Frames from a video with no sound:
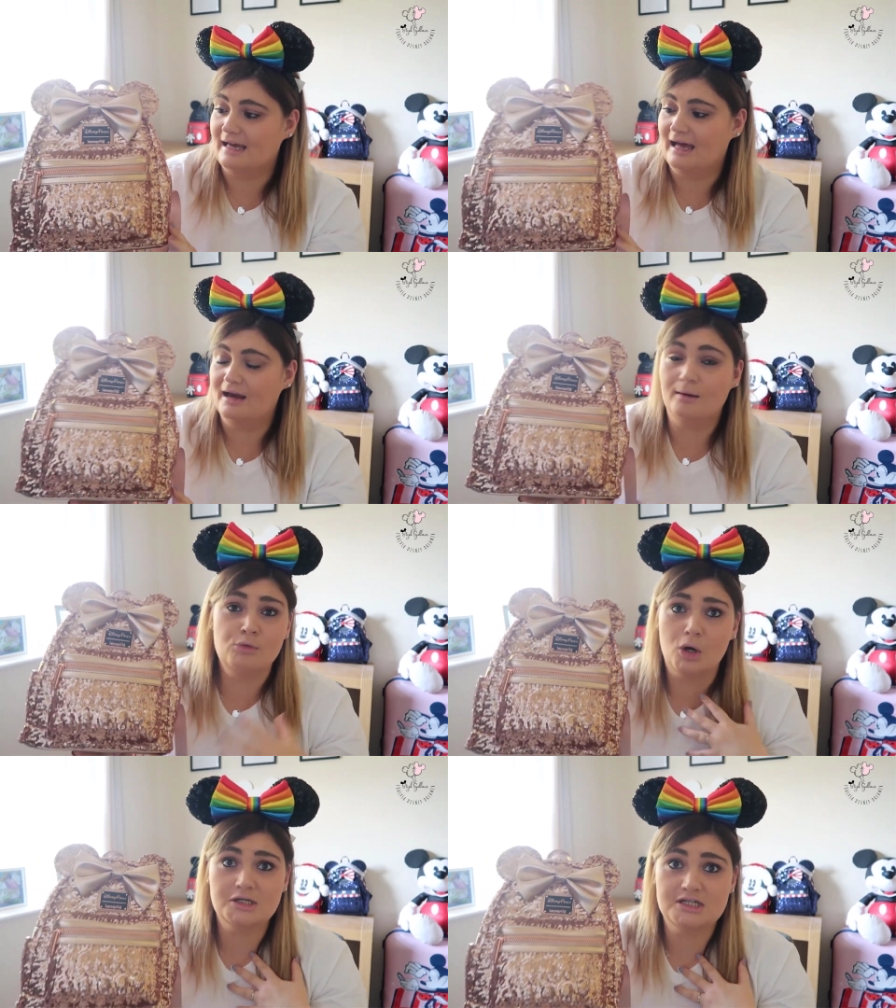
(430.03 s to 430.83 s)
And I'm
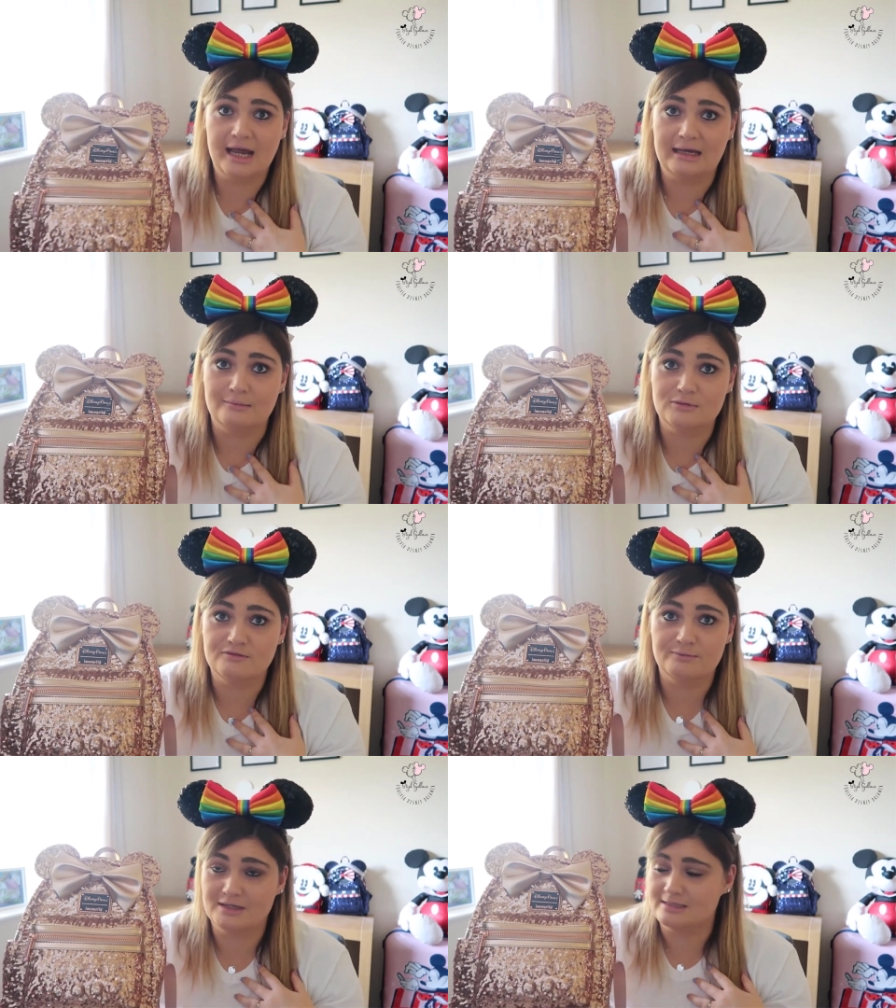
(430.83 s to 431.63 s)
not ashamed
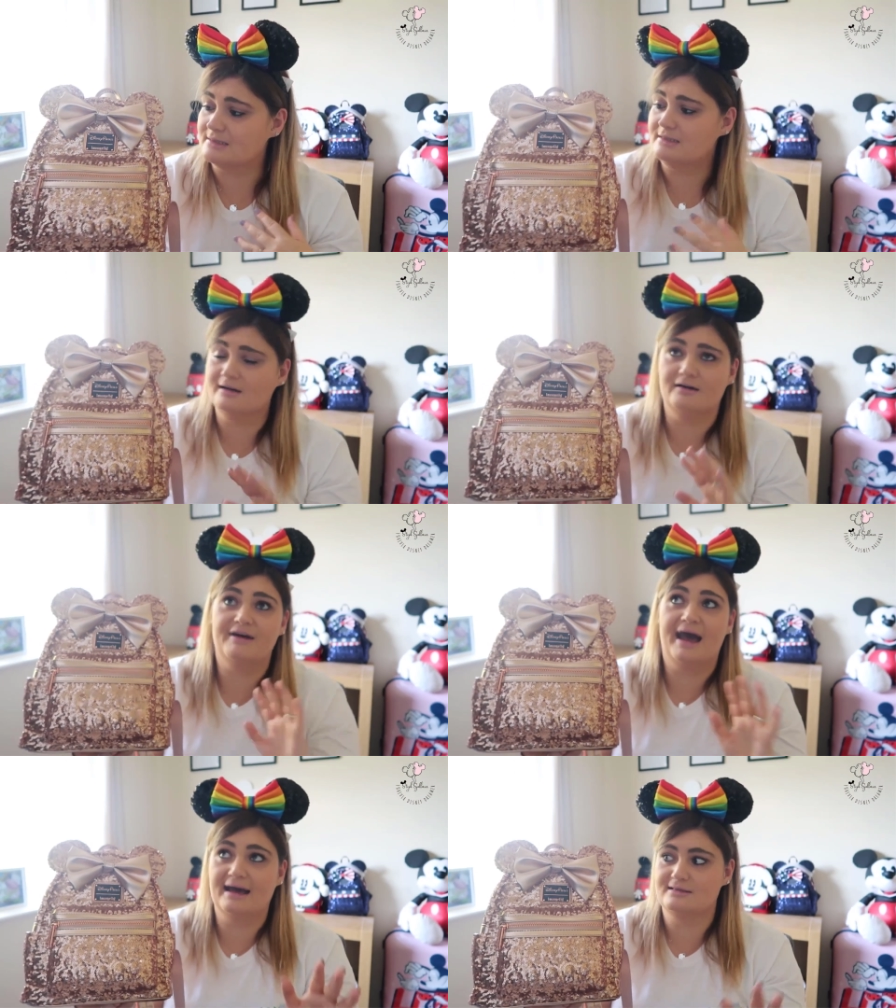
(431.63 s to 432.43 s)
of my Disney love
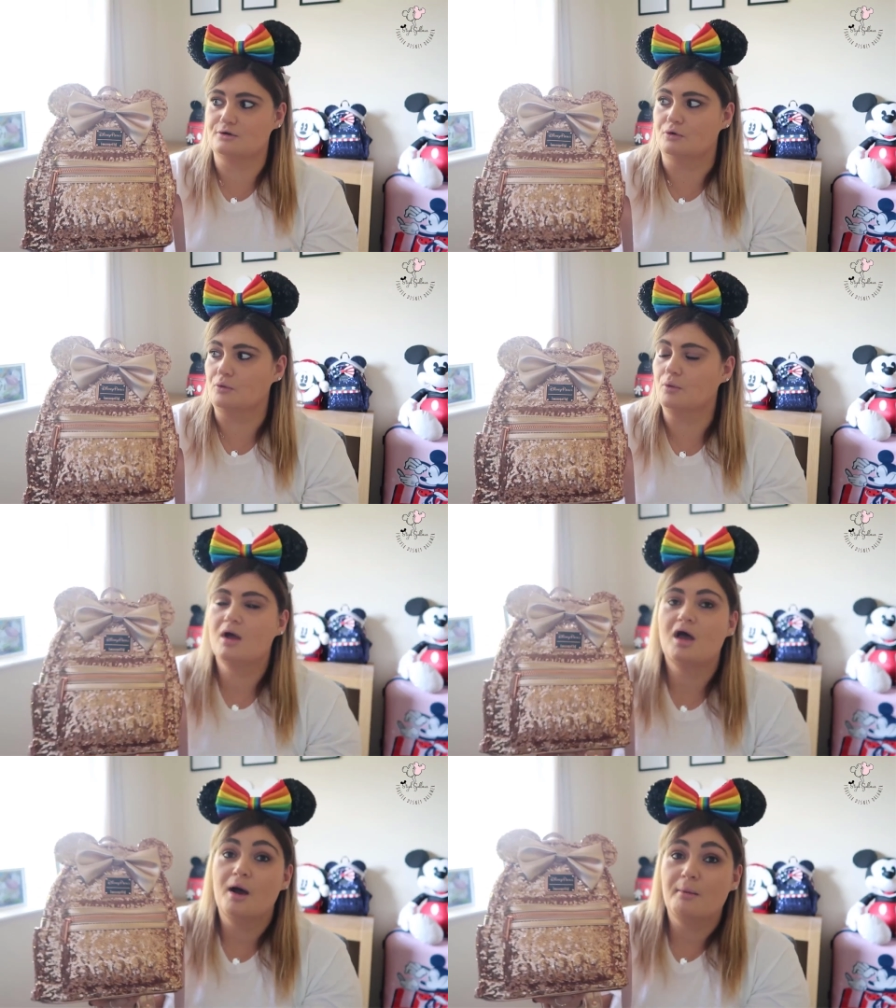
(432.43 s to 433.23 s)
at all,
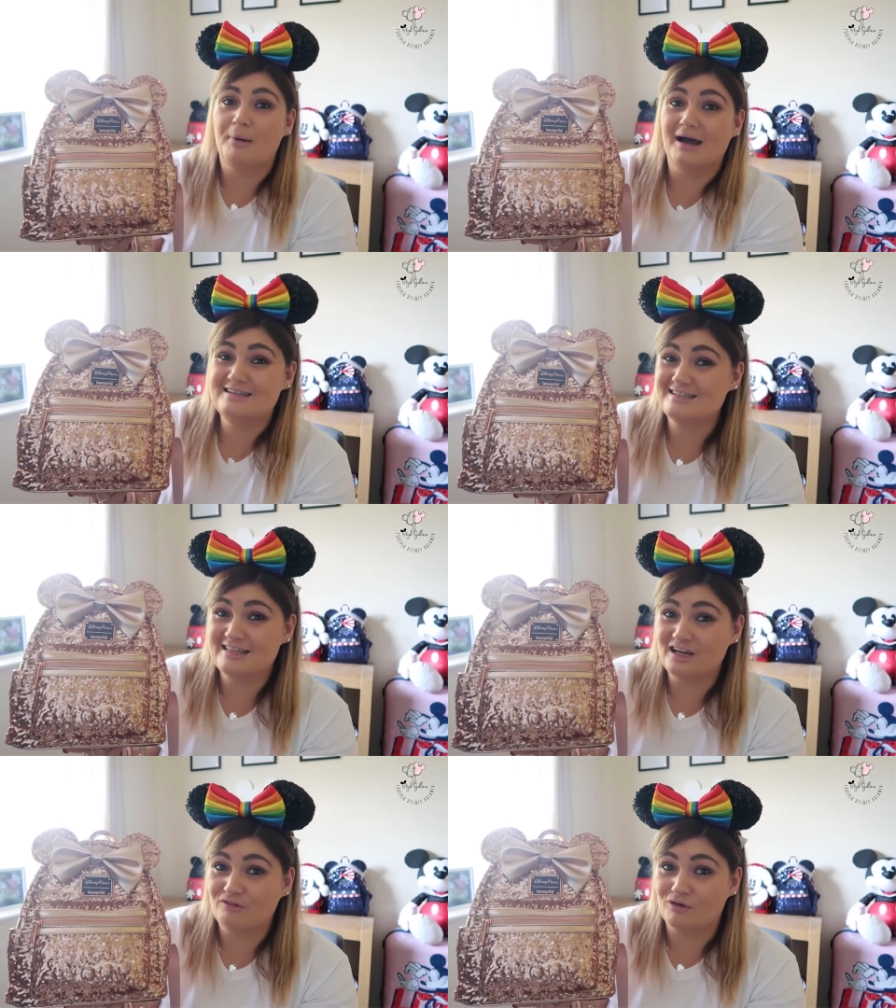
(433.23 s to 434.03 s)
but I just
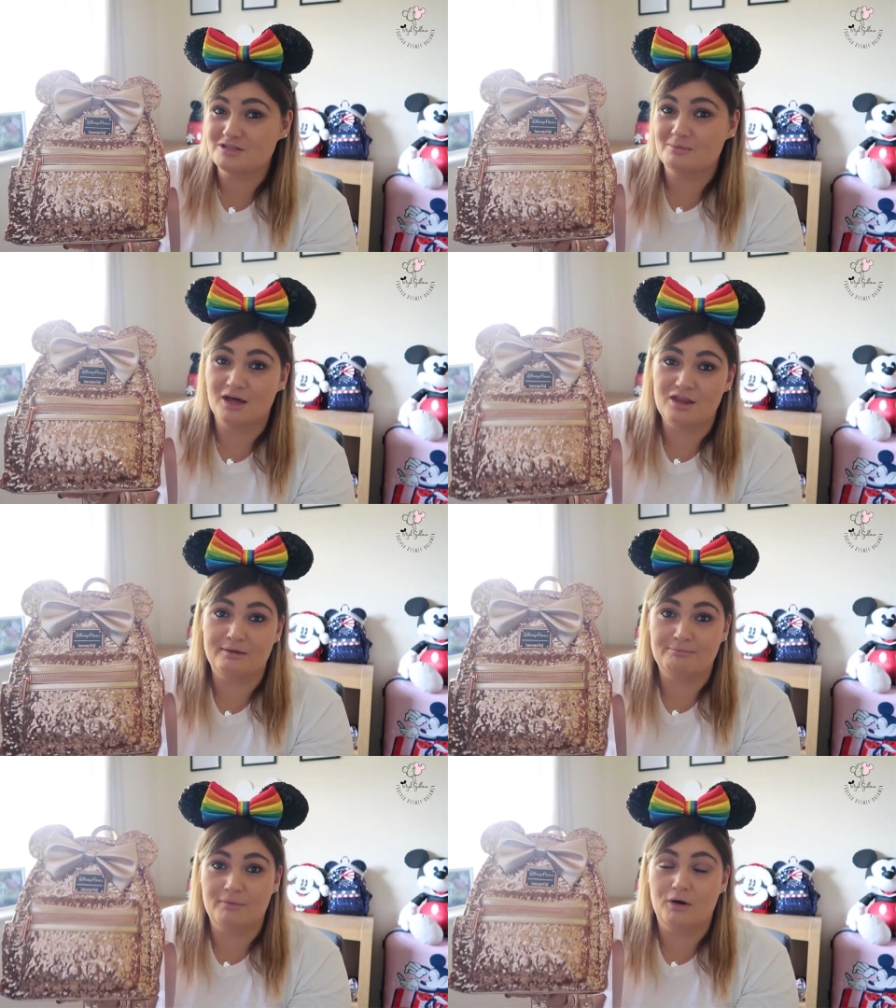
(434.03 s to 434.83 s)
think I've got some other